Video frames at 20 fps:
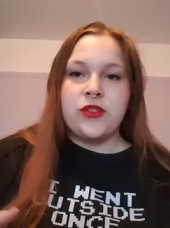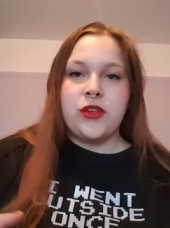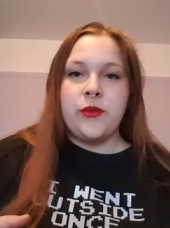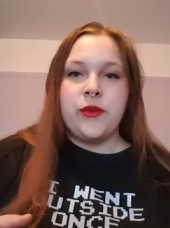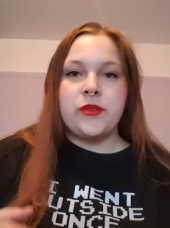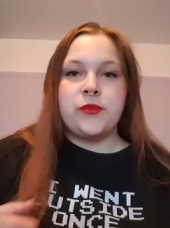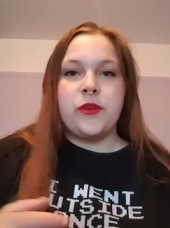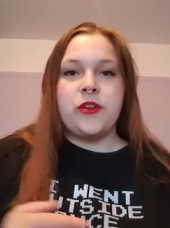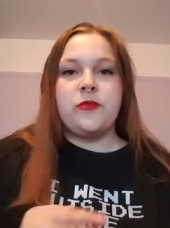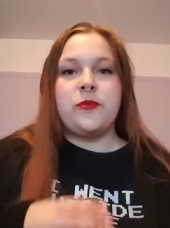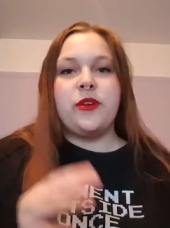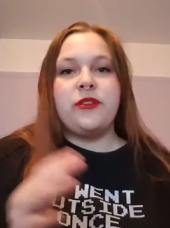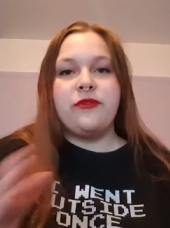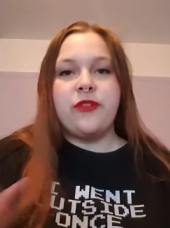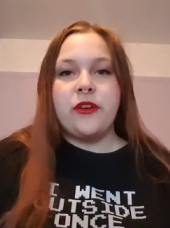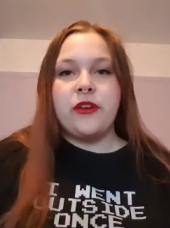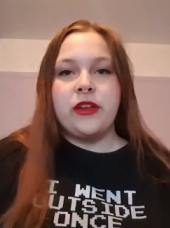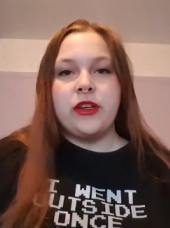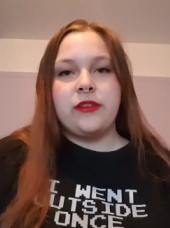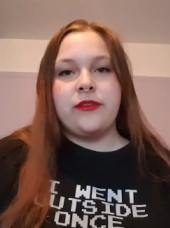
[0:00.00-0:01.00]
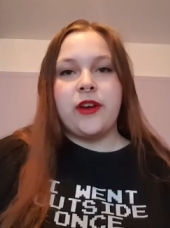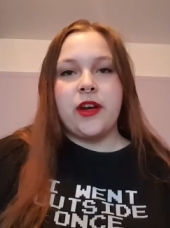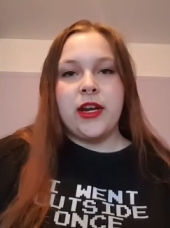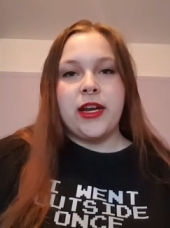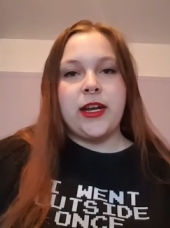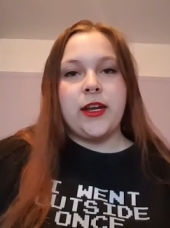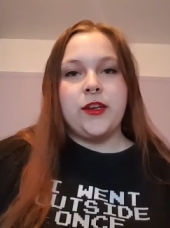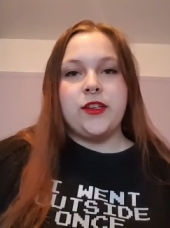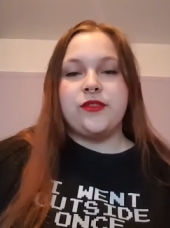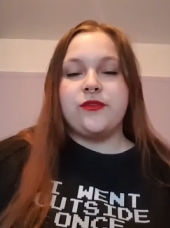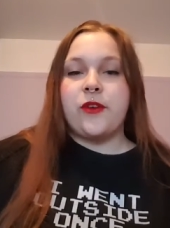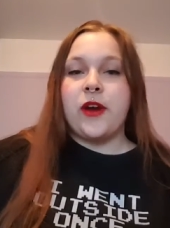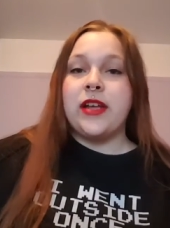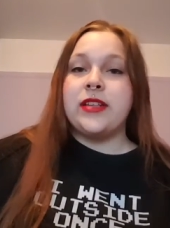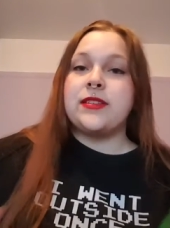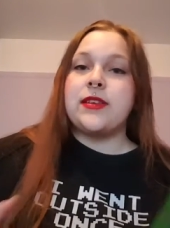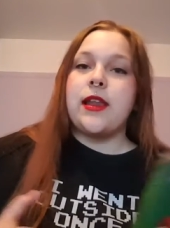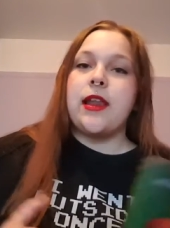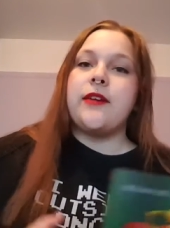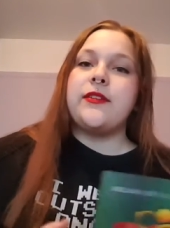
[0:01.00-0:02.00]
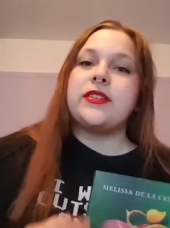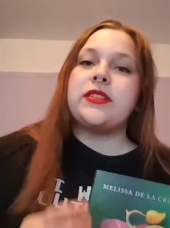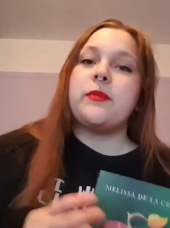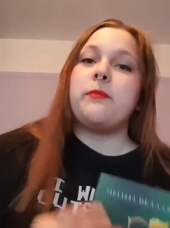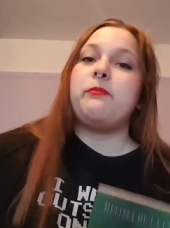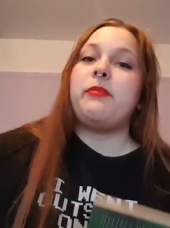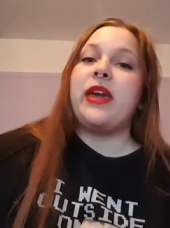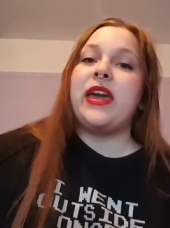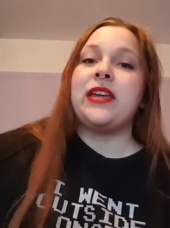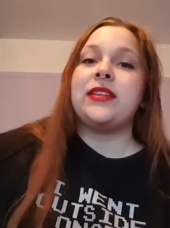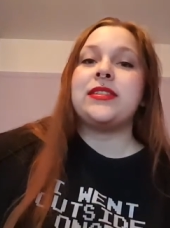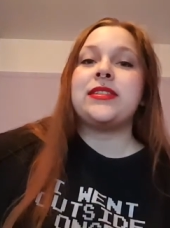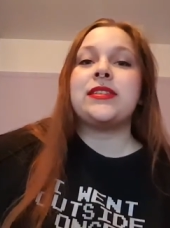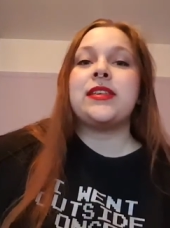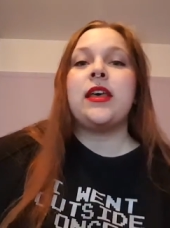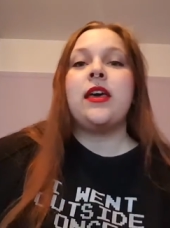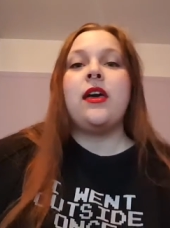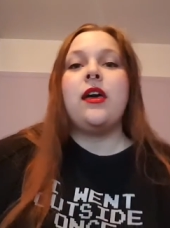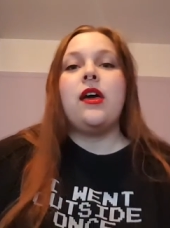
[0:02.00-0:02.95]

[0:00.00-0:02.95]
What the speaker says: who is one of my very, very close friends, I love her to bits,